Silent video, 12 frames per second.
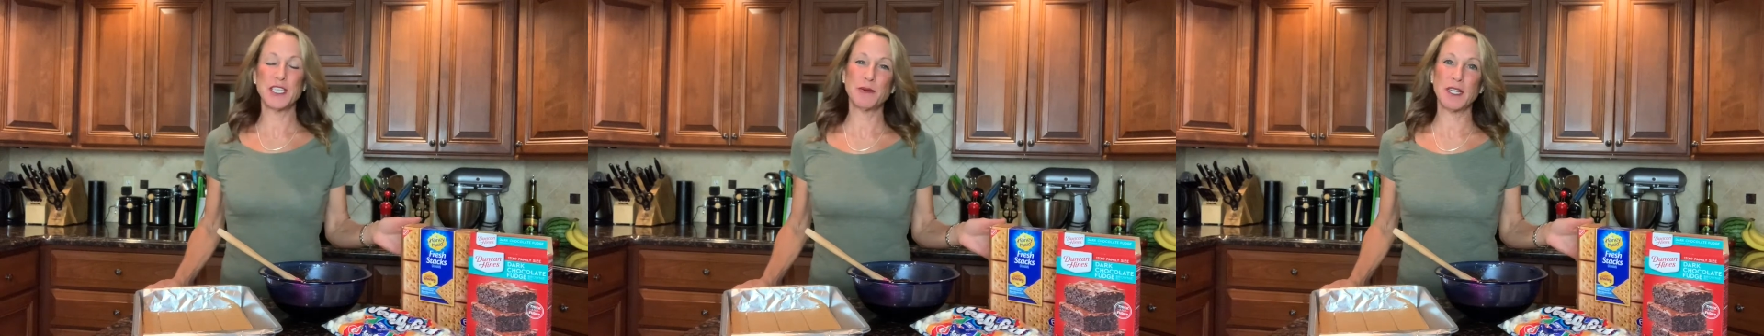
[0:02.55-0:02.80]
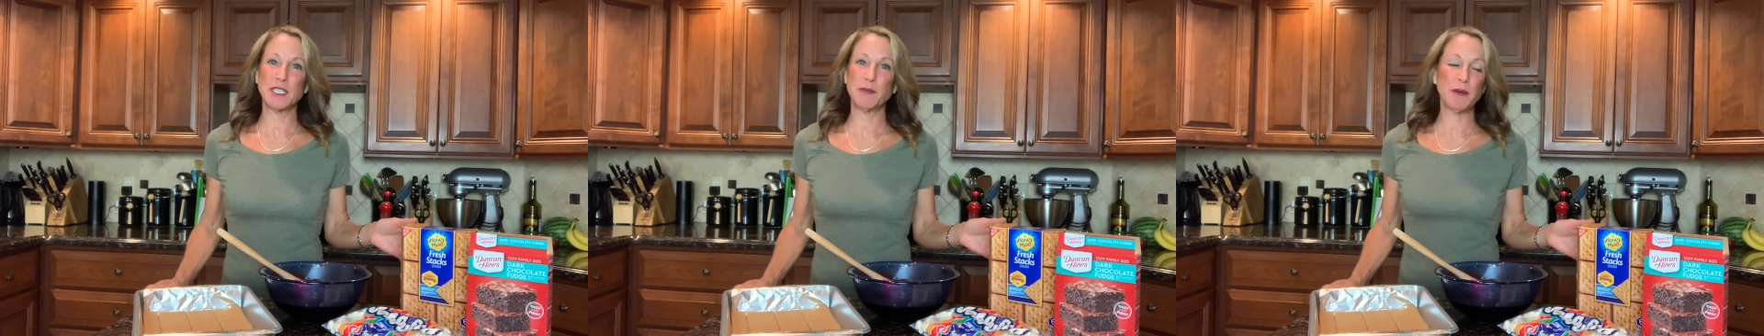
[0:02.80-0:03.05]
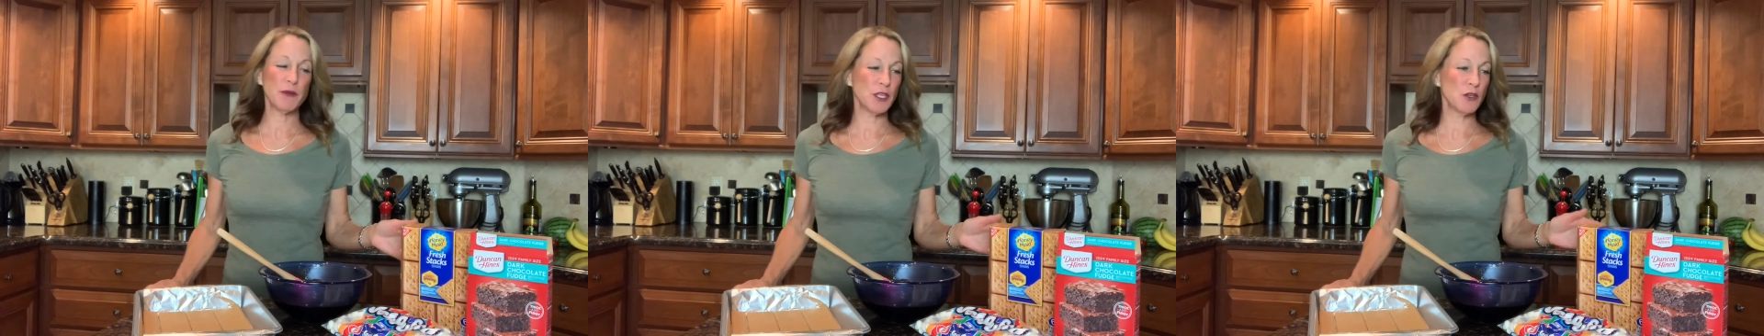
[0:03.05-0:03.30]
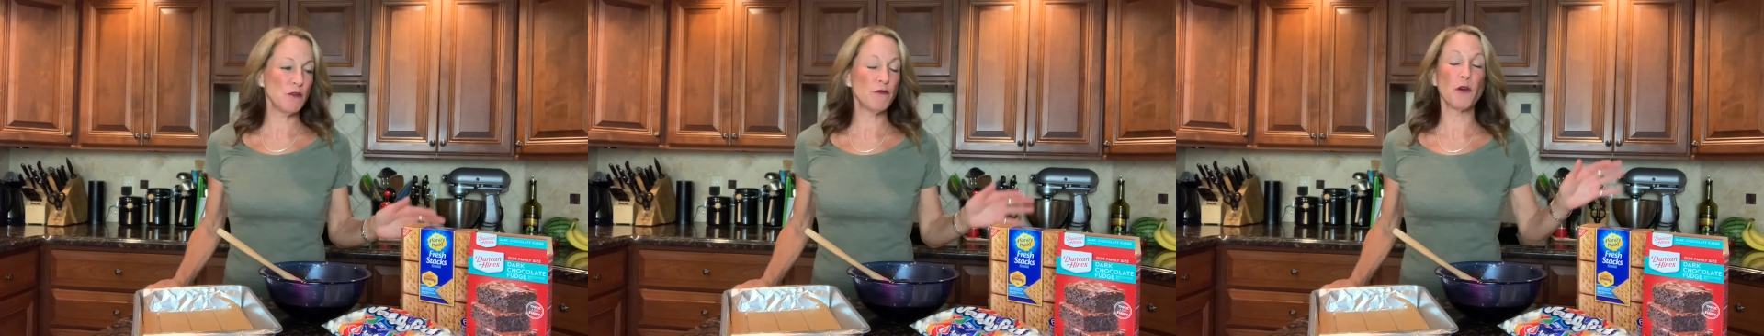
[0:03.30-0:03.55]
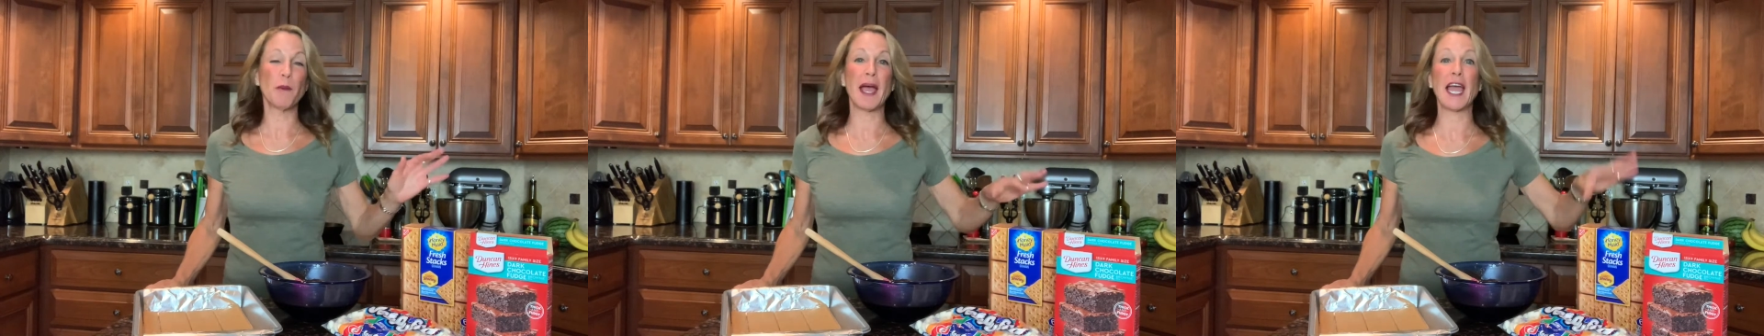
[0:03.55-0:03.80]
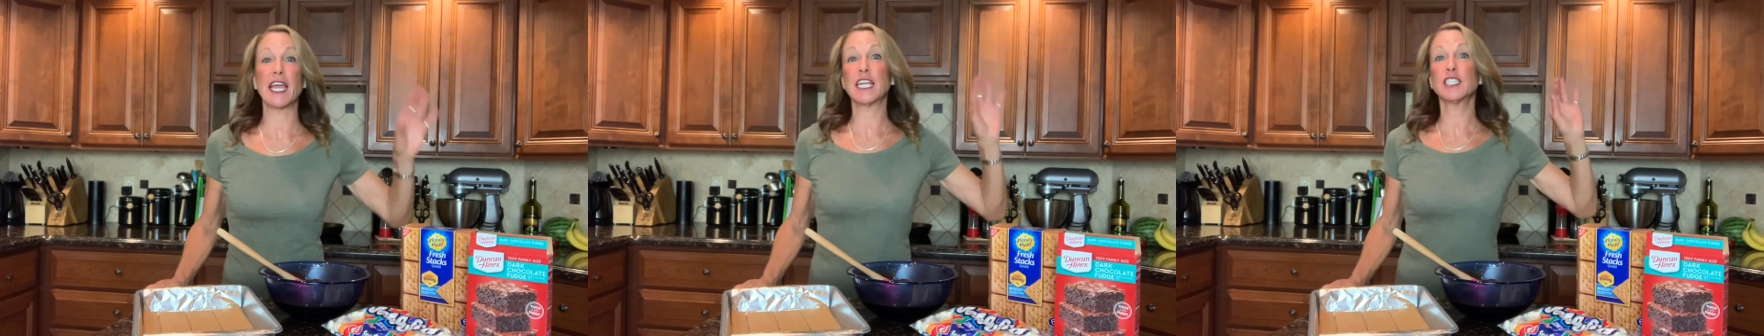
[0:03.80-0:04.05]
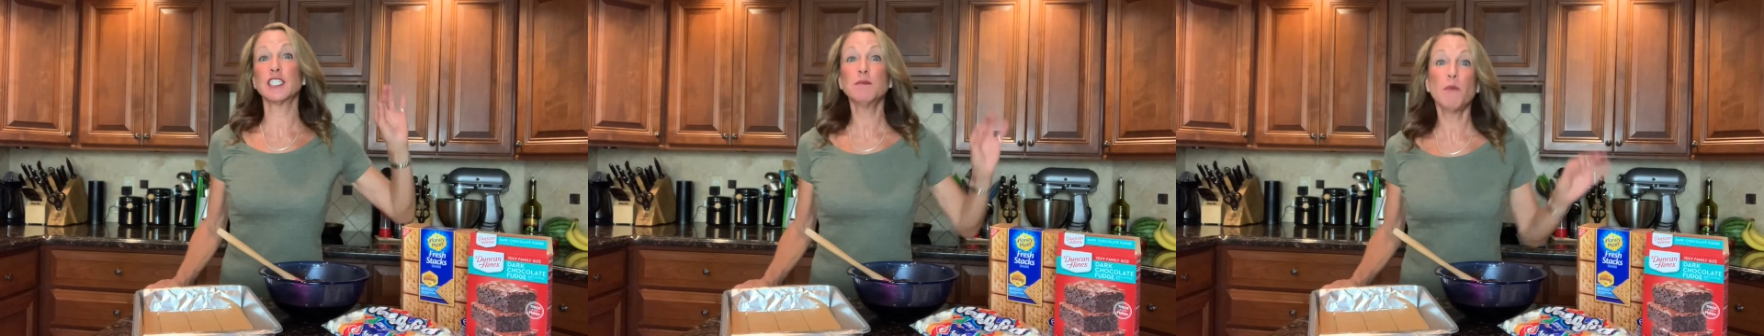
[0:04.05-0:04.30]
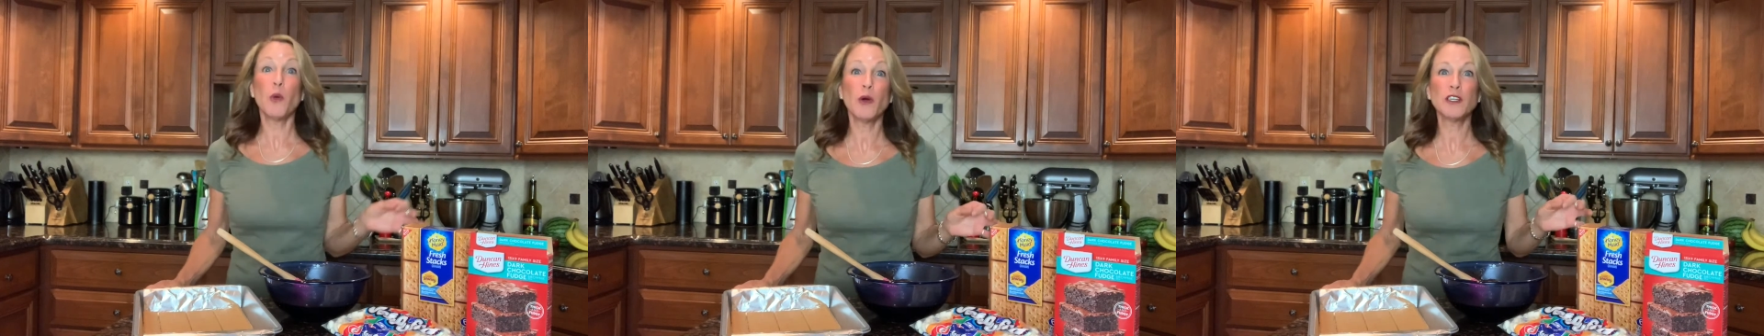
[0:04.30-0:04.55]
recipe with you for my
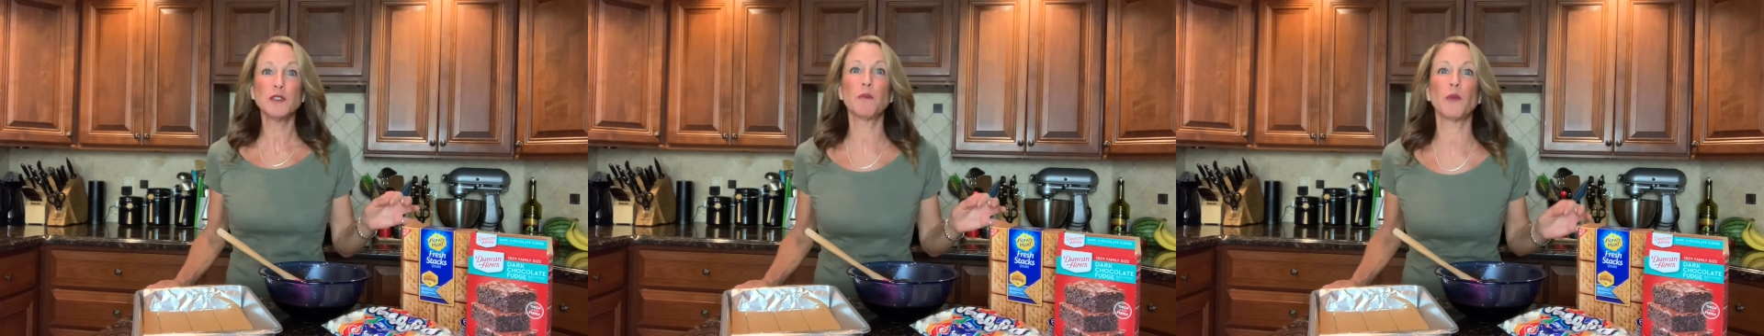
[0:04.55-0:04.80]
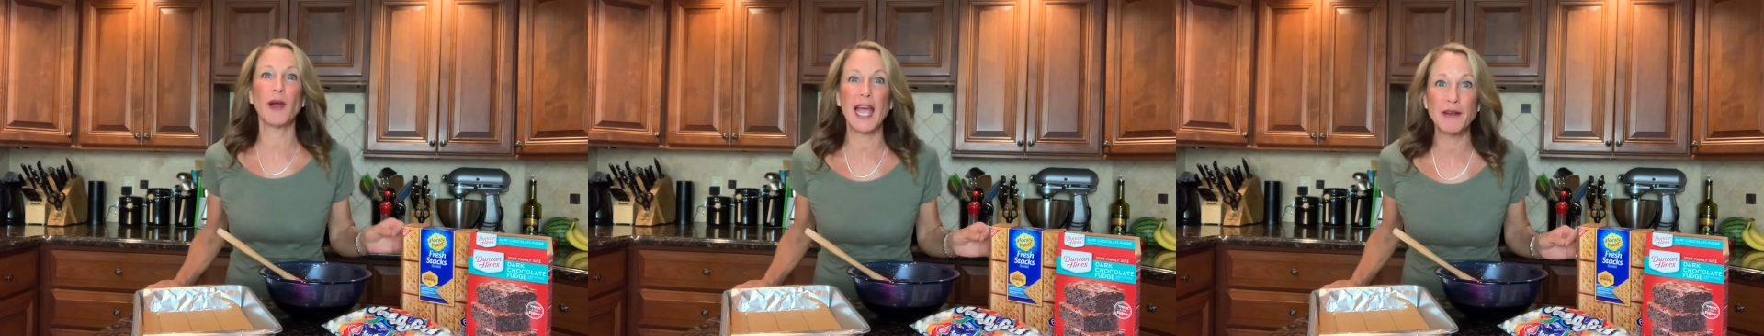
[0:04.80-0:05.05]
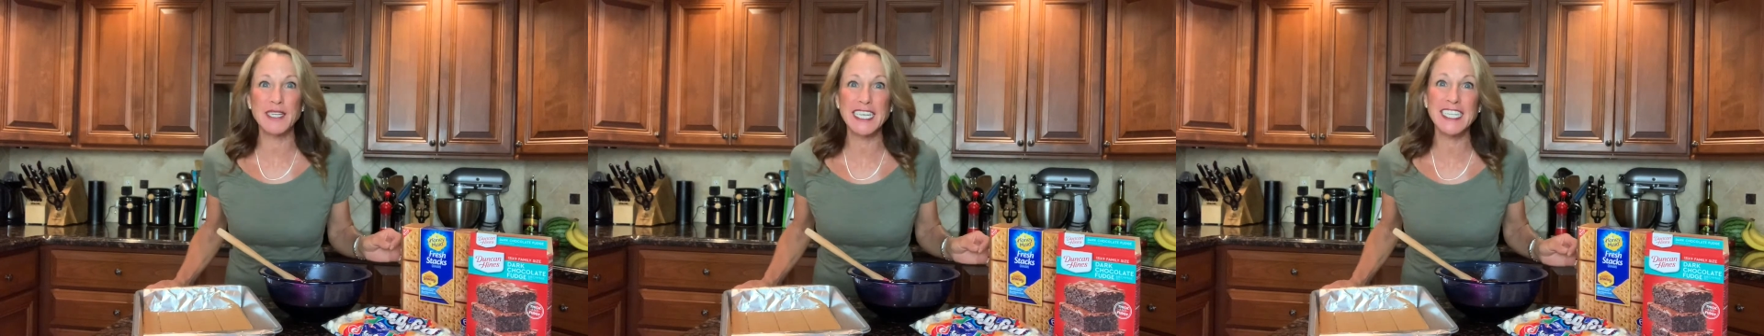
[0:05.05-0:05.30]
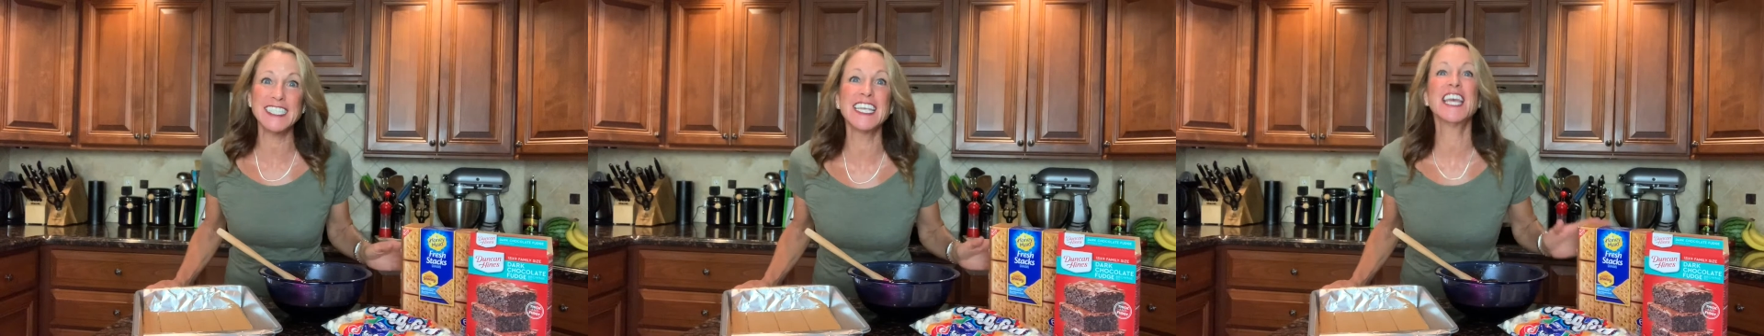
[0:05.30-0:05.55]
s'mores brownies.